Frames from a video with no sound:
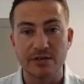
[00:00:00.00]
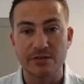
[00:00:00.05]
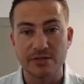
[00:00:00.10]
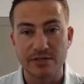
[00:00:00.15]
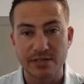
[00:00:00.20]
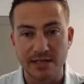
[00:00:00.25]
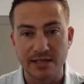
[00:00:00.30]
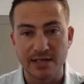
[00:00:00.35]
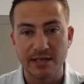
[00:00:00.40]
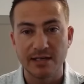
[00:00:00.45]
you're
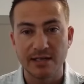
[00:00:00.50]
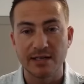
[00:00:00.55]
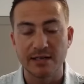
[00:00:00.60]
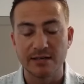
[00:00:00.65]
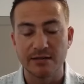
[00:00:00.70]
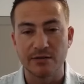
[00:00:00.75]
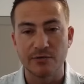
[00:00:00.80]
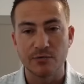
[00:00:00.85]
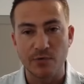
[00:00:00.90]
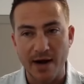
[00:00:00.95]
seeing
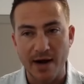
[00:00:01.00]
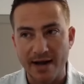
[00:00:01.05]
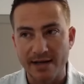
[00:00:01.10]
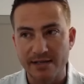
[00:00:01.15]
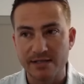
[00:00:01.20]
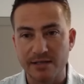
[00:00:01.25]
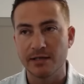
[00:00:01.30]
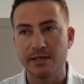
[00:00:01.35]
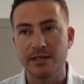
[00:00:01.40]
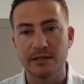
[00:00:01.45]
and the
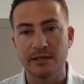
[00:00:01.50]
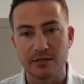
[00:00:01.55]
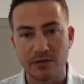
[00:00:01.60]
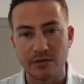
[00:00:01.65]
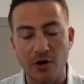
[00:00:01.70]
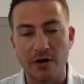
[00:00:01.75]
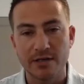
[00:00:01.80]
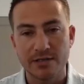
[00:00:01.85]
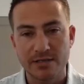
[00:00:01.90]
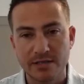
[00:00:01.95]
rise in
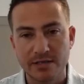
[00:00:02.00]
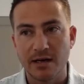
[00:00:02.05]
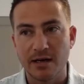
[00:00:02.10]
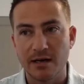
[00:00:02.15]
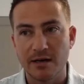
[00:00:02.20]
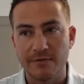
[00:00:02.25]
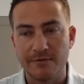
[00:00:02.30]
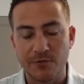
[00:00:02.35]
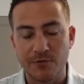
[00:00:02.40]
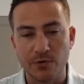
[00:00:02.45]
costs
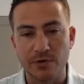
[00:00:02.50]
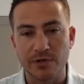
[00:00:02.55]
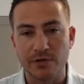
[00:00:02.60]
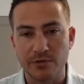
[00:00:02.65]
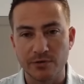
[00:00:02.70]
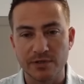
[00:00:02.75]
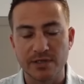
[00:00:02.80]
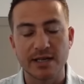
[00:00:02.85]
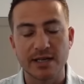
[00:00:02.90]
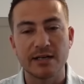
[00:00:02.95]
for
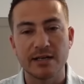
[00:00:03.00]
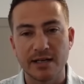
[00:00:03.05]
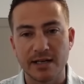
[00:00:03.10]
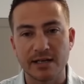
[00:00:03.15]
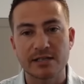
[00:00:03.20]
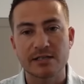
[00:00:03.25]
your day-to-day